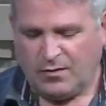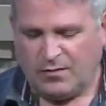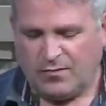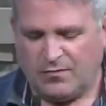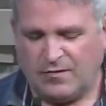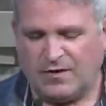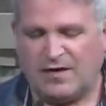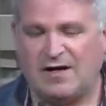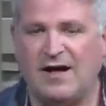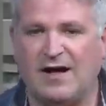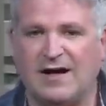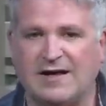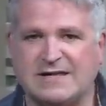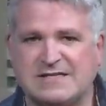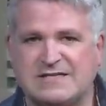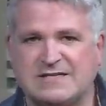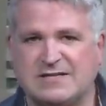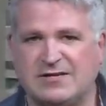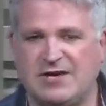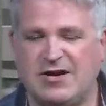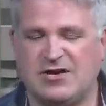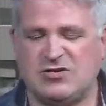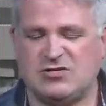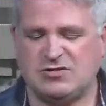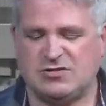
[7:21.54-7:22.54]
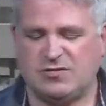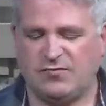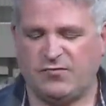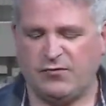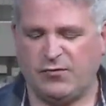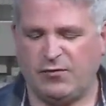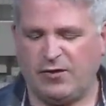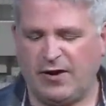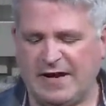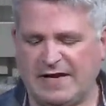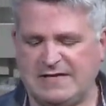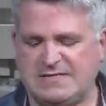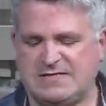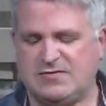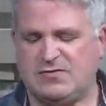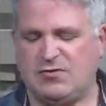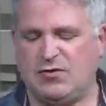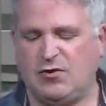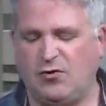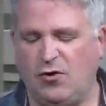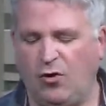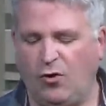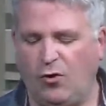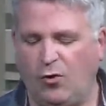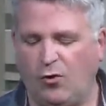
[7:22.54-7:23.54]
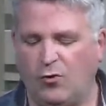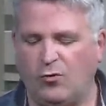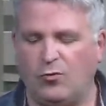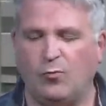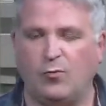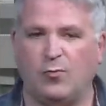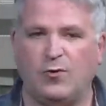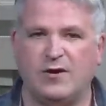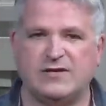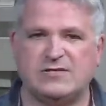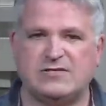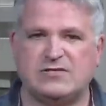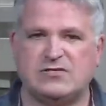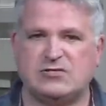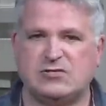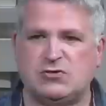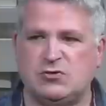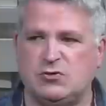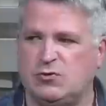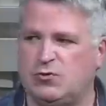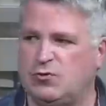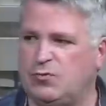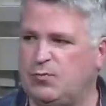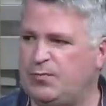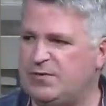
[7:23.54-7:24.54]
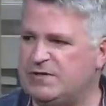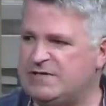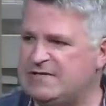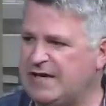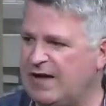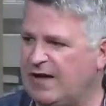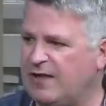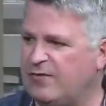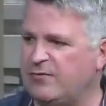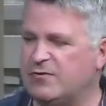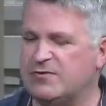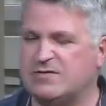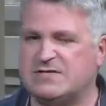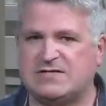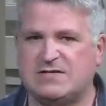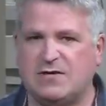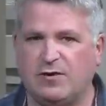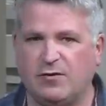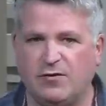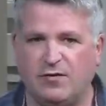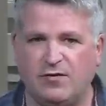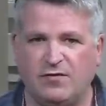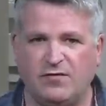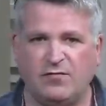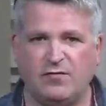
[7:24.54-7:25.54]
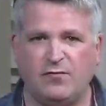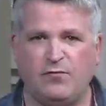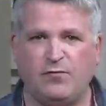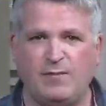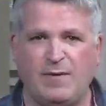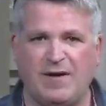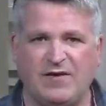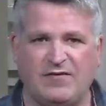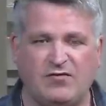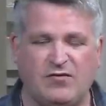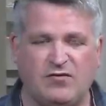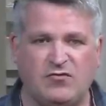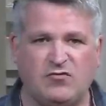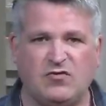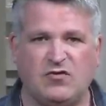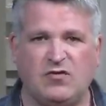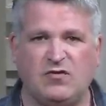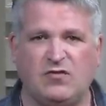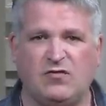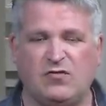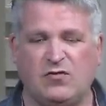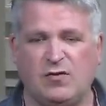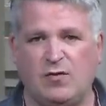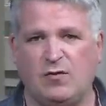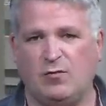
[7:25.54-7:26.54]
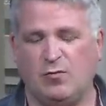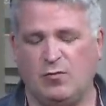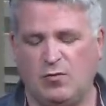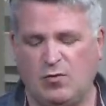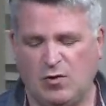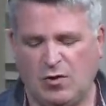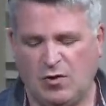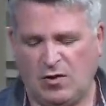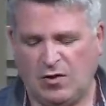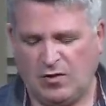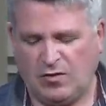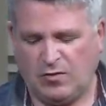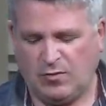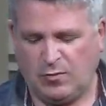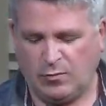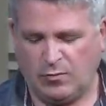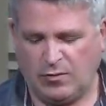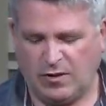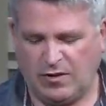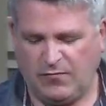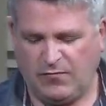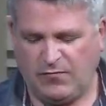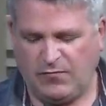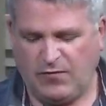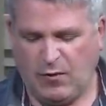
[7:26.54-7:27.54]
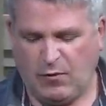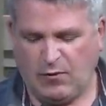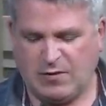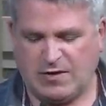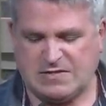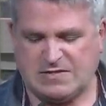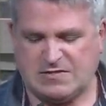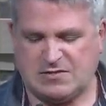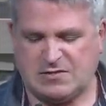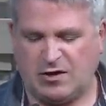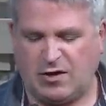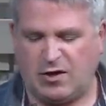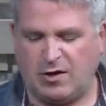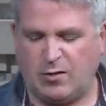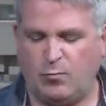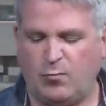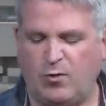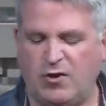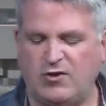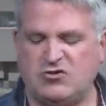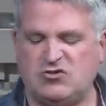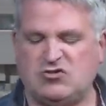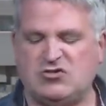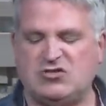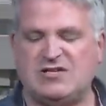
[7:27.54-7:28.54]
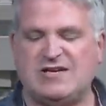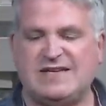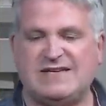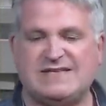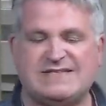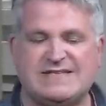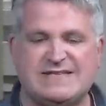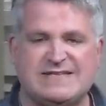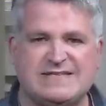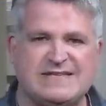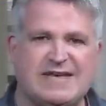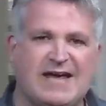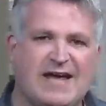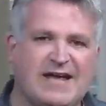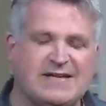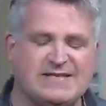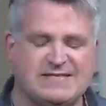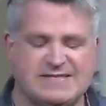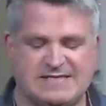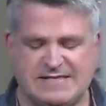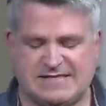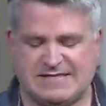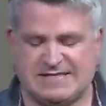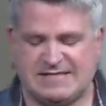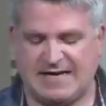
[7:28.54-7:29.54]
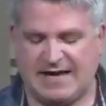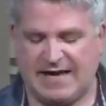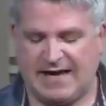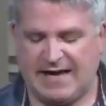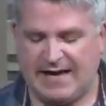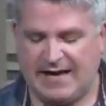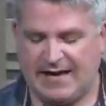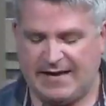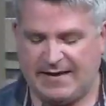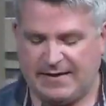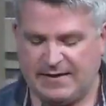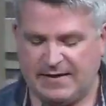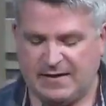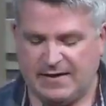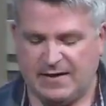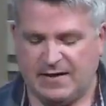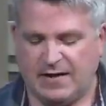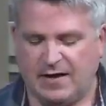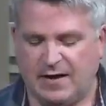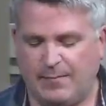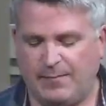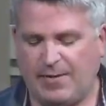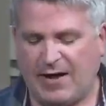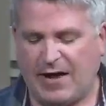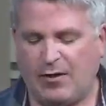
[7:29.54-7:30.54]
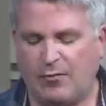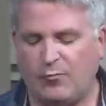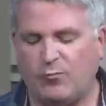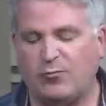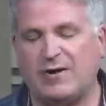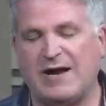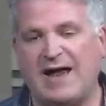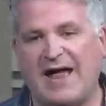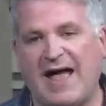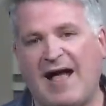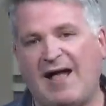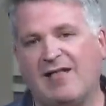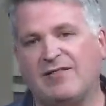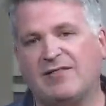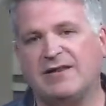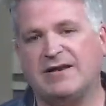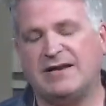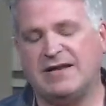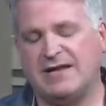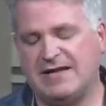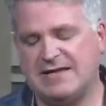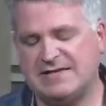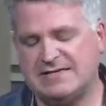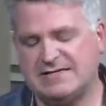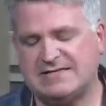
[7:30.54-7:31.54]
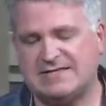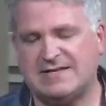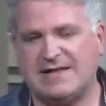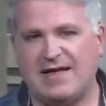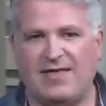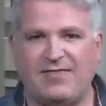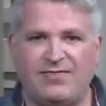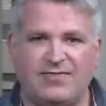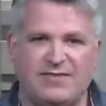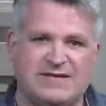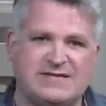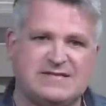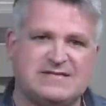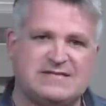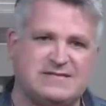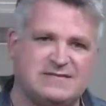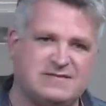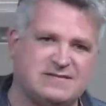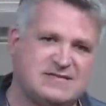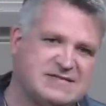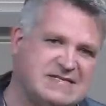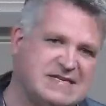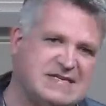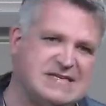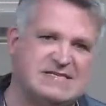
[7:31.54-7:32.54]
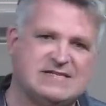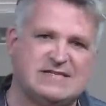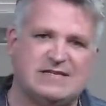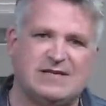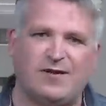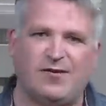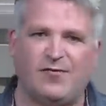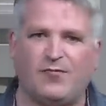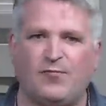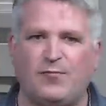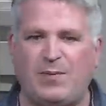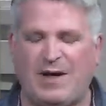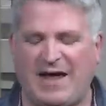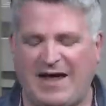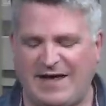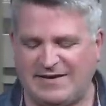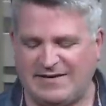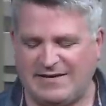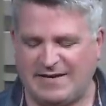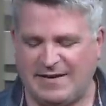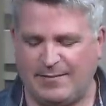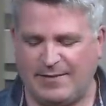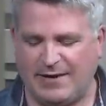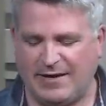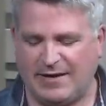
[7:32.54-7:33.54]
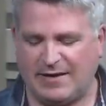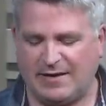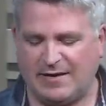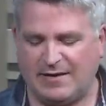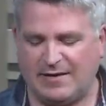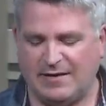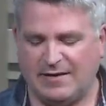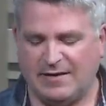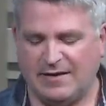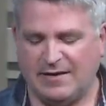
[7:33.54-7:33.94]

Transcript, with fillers: The Consolation of Christ, the goal was to put together a series of messages that that really focused on what Jesus has to say about realities that this season of pandemic